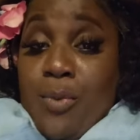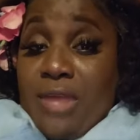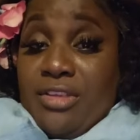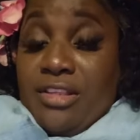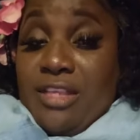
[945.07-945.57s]

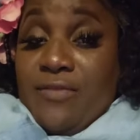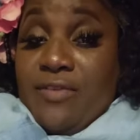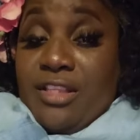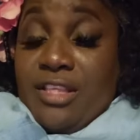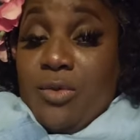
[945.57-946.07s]

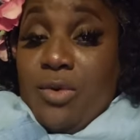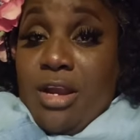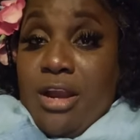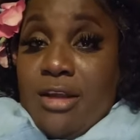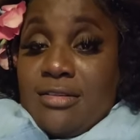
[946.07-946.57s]
Positivity
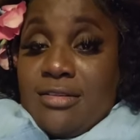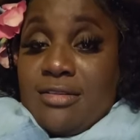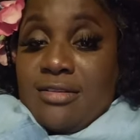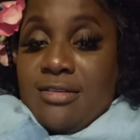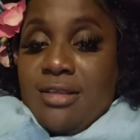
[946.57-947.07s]

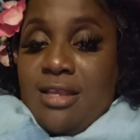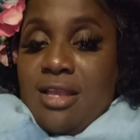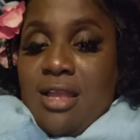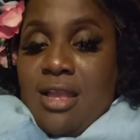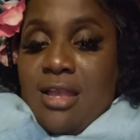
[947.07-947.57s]
worse.
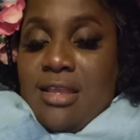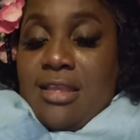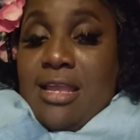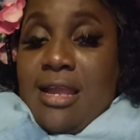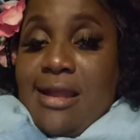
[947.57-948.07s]

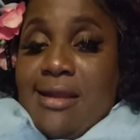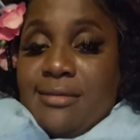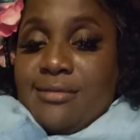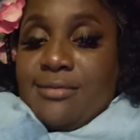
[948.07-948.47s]
Yeah.